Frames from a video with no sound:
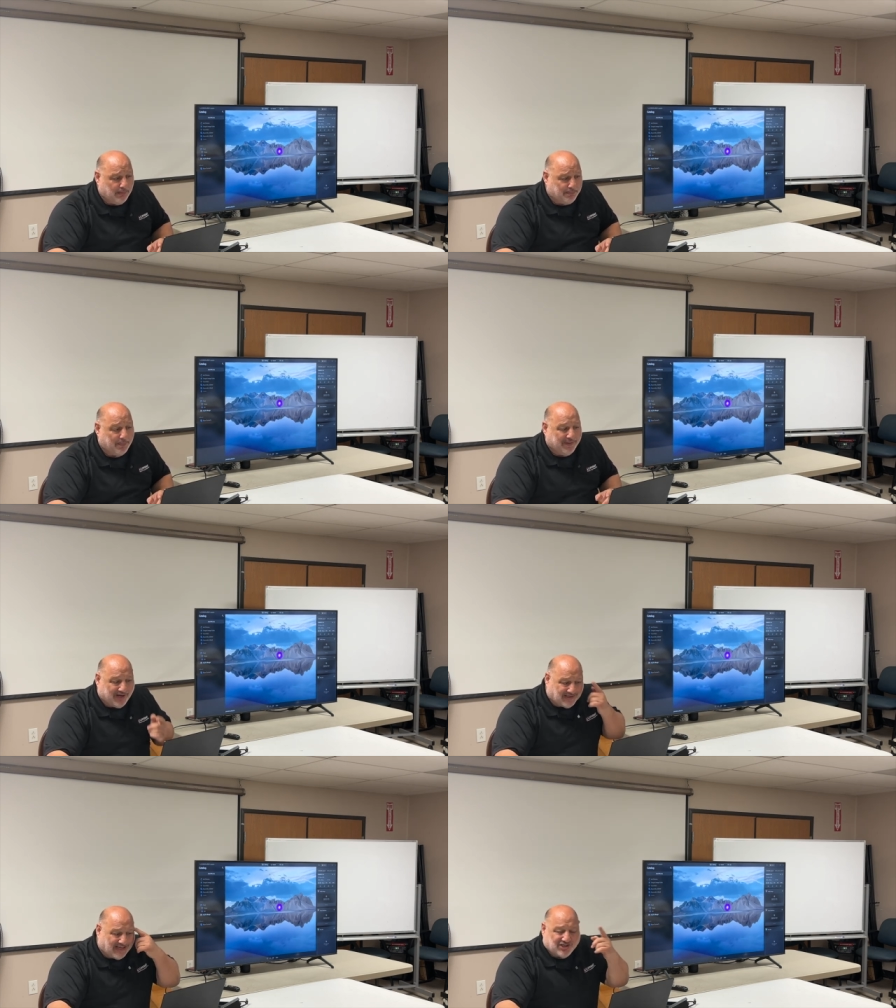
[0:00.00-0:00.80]
but
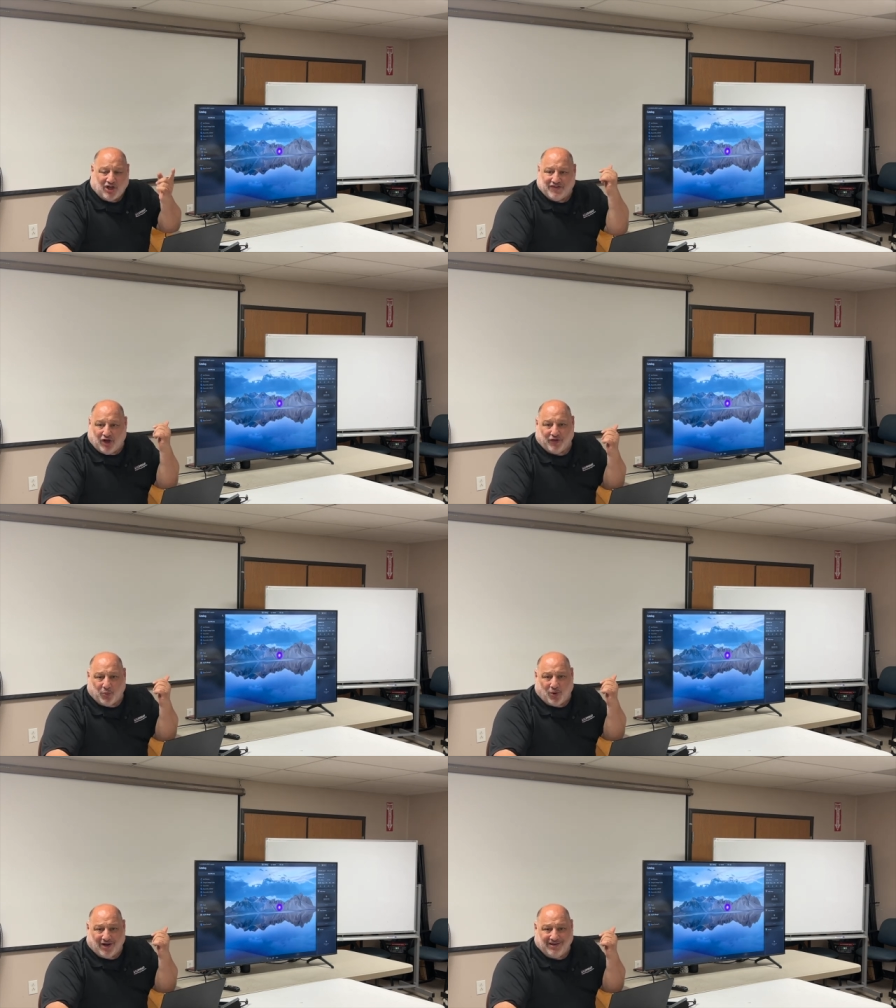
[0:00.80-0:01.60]
because I saw the other
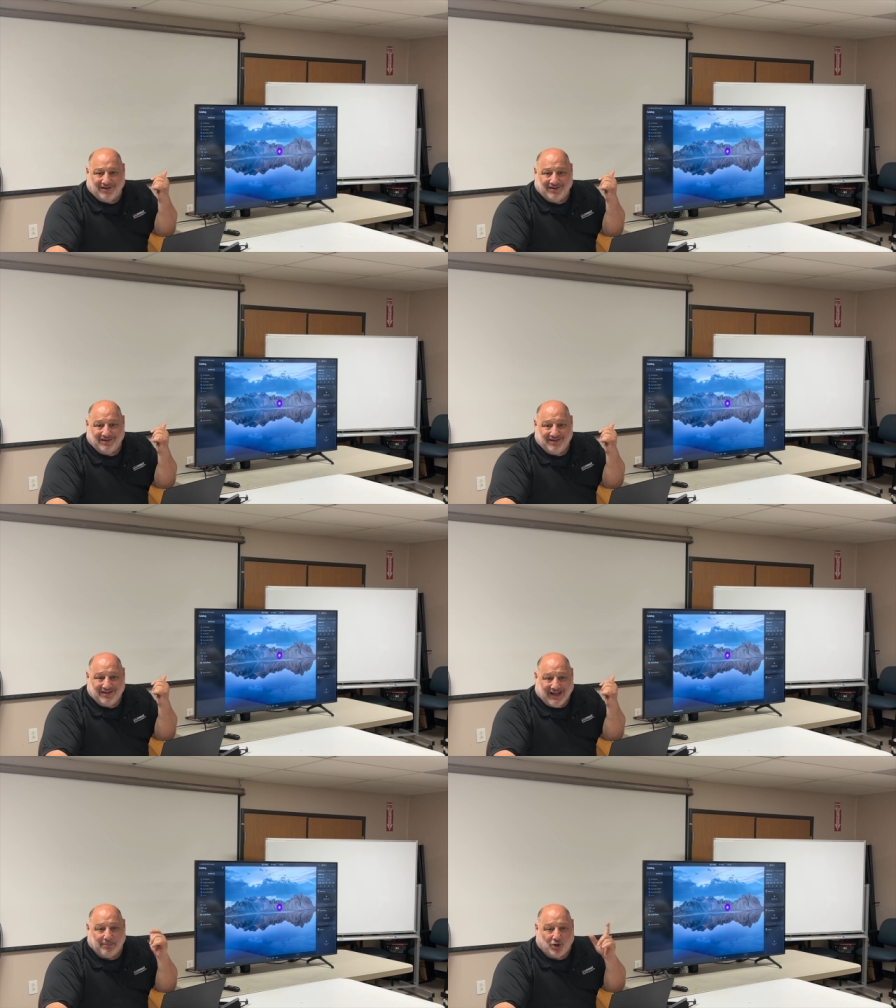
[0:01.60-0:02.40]
one, I'm